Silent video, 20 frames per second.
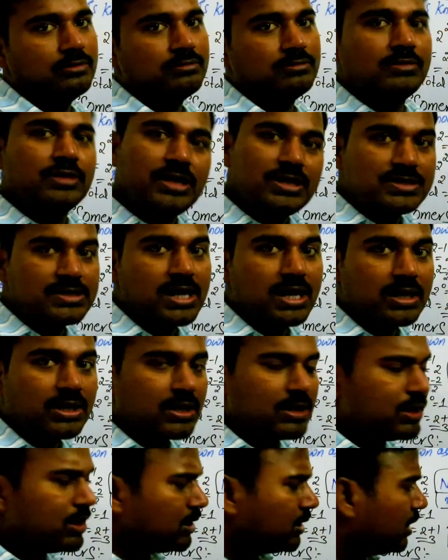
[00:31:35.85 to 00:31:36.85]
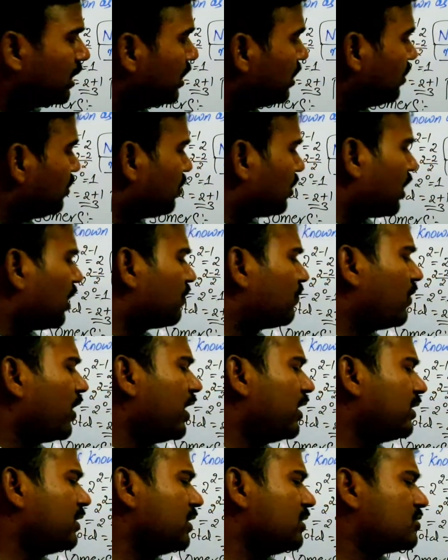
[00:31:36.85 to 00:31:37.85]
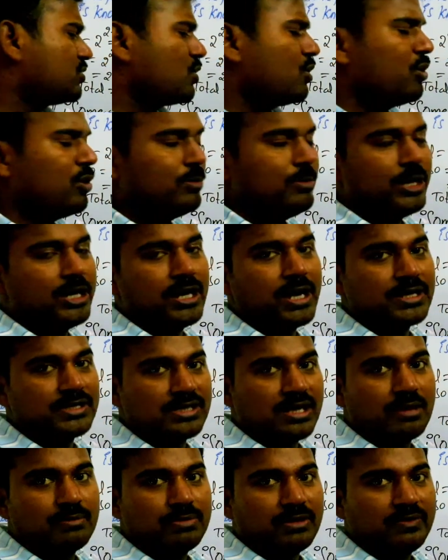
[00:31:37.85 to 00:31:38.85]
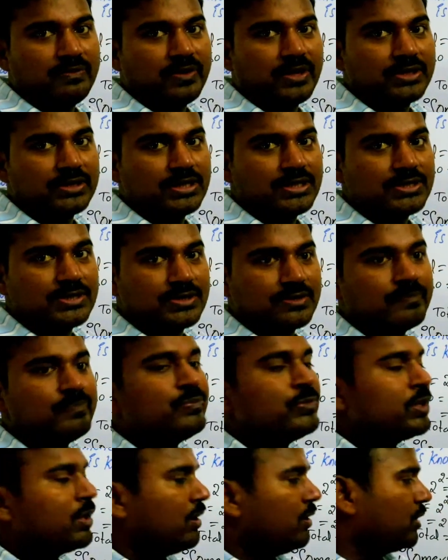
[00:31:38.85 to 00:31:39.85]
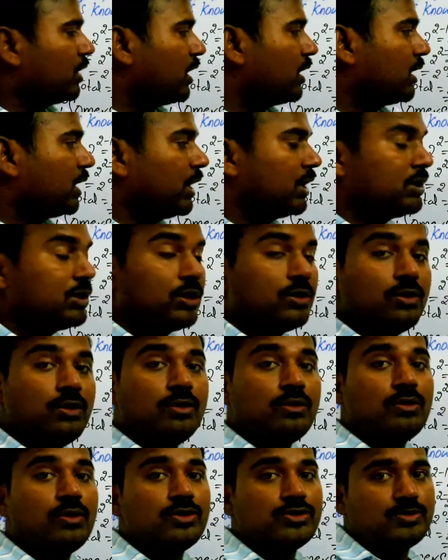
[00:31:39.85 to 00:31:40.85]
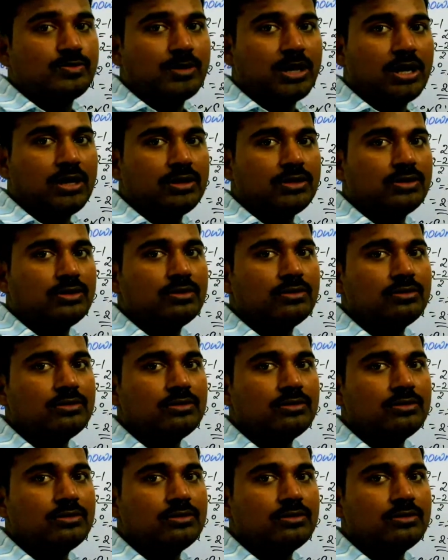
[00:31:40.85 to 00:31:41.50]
Is that clear? You can find so many examples for this. You can take the glucose molecule.